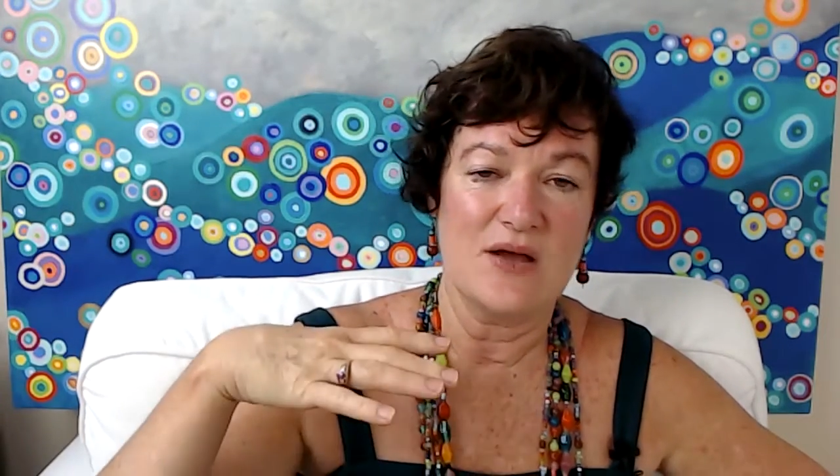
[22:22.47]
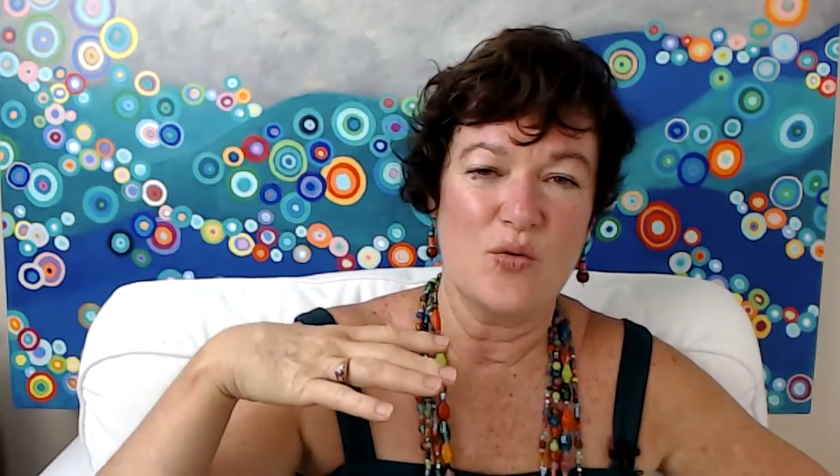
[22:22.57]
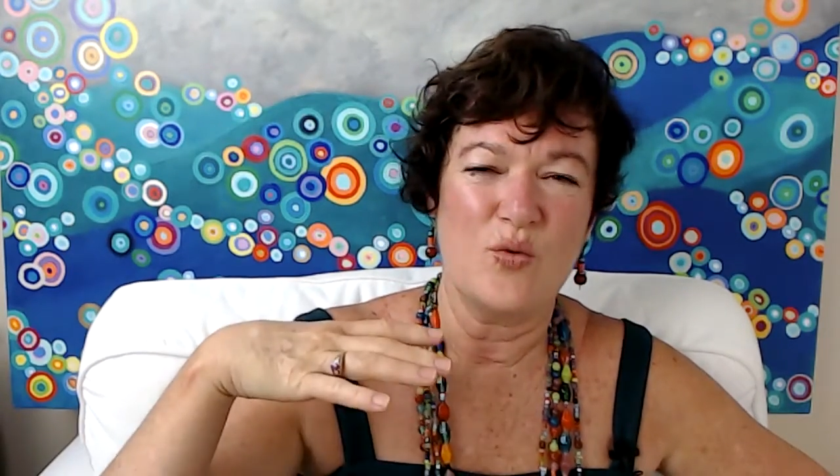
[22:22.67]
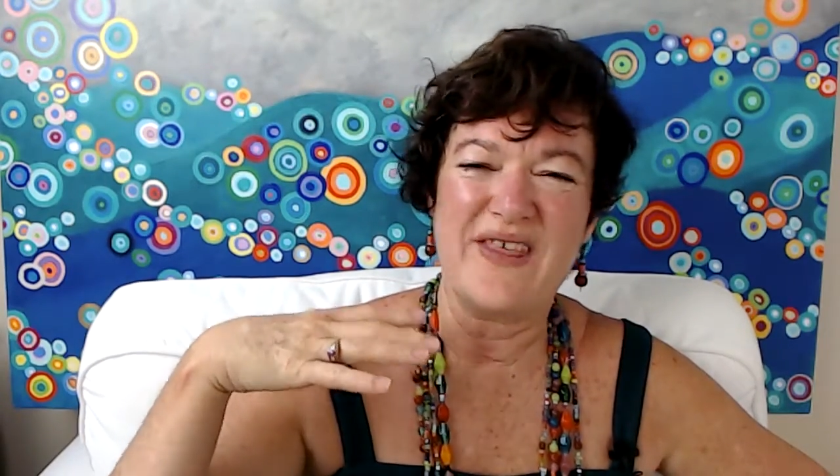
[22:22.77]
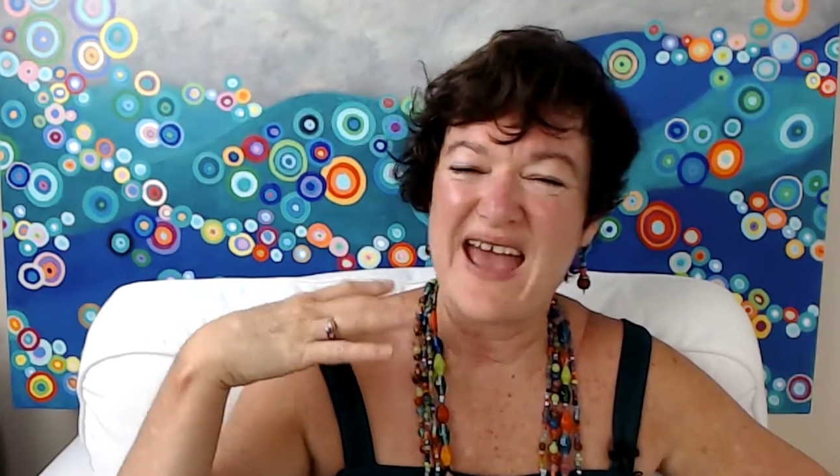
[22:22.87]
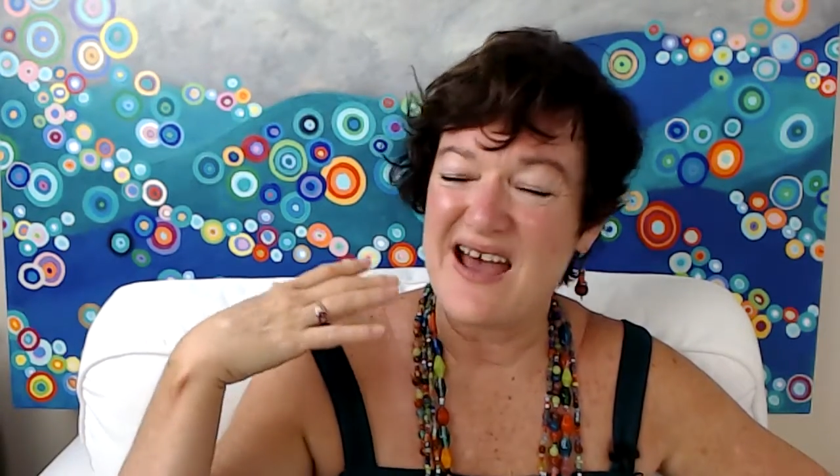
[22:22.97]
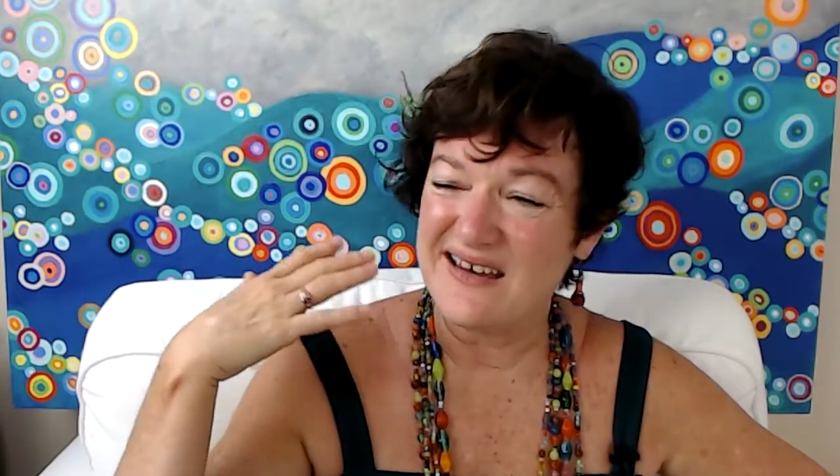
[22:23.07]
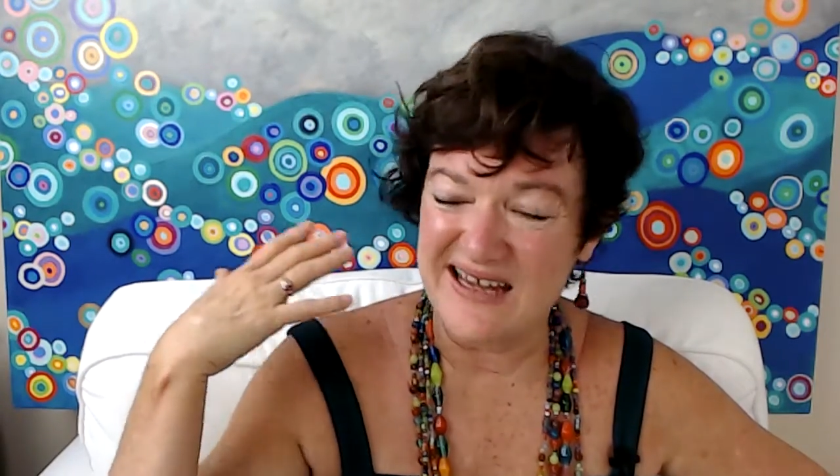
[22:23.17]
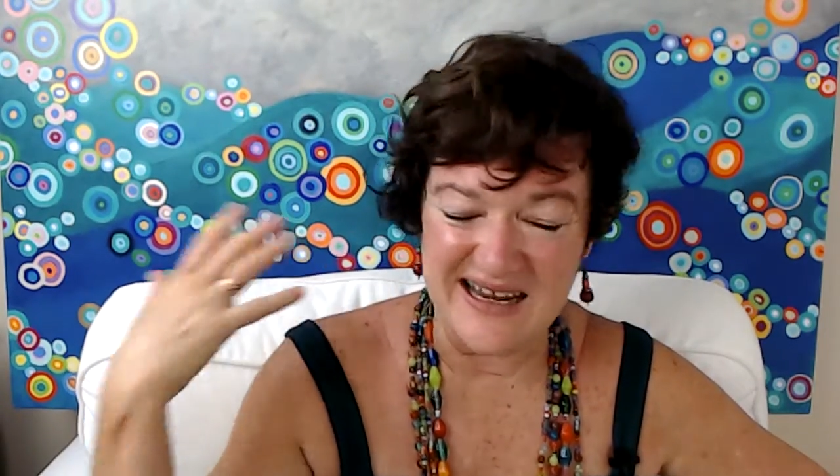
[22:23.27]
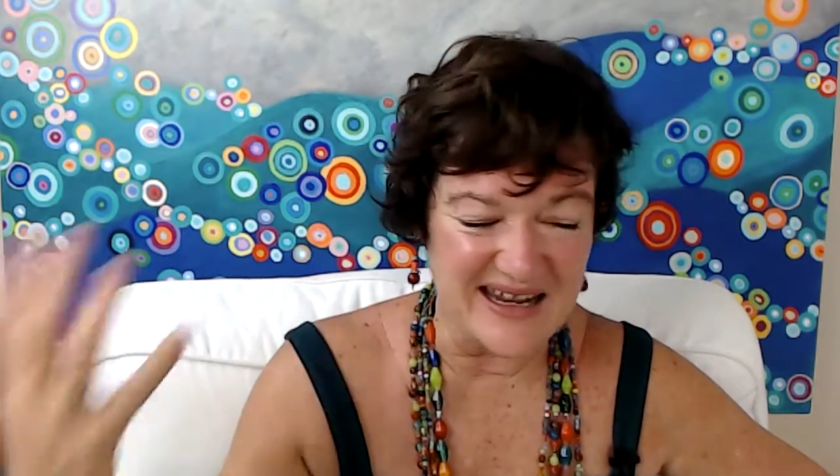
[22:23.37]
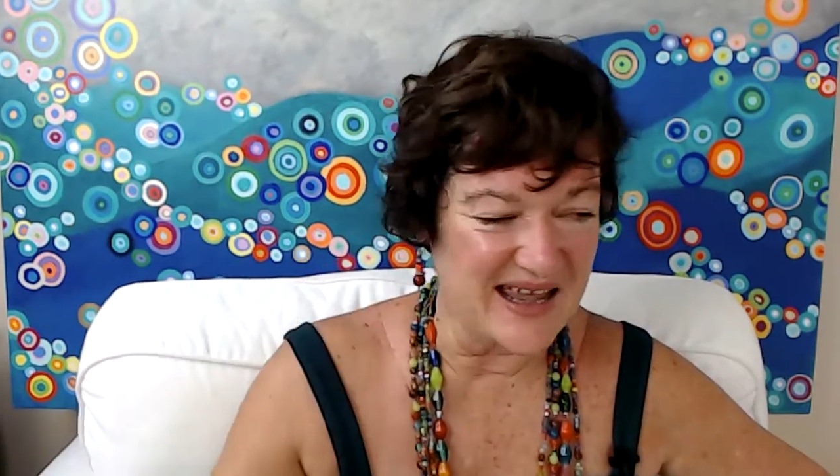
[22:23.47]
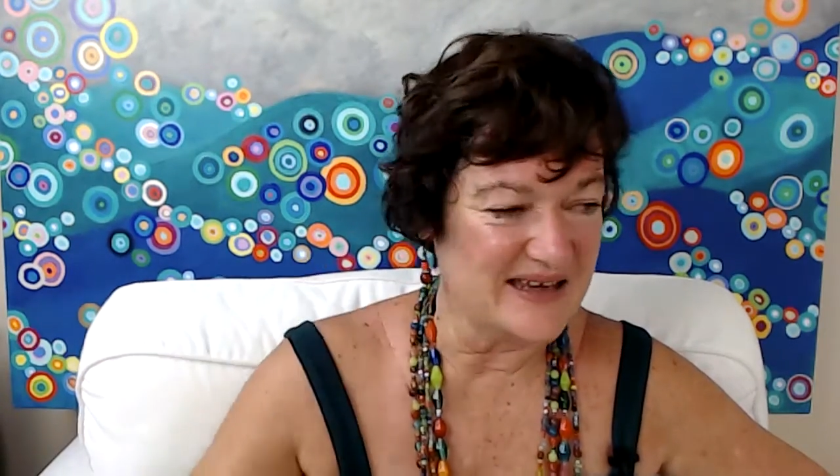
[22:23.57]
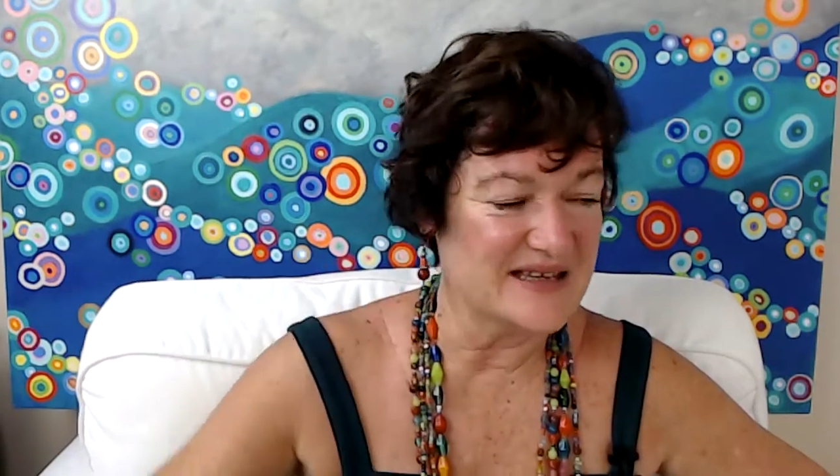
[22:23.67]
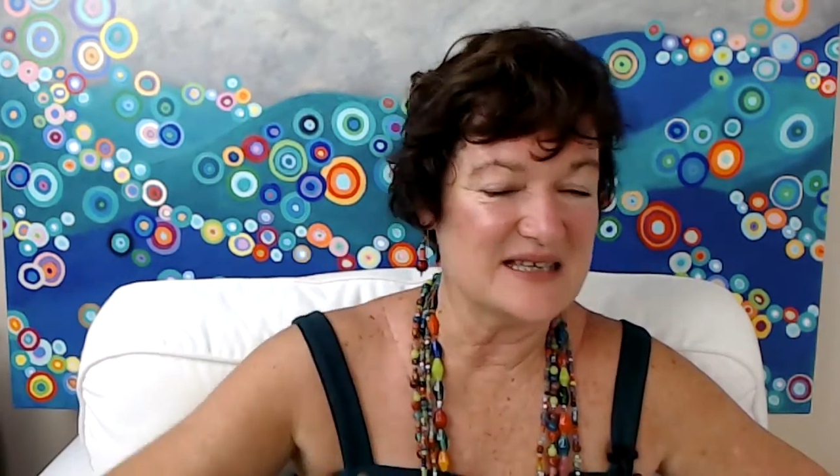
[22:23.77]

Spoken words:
without needing to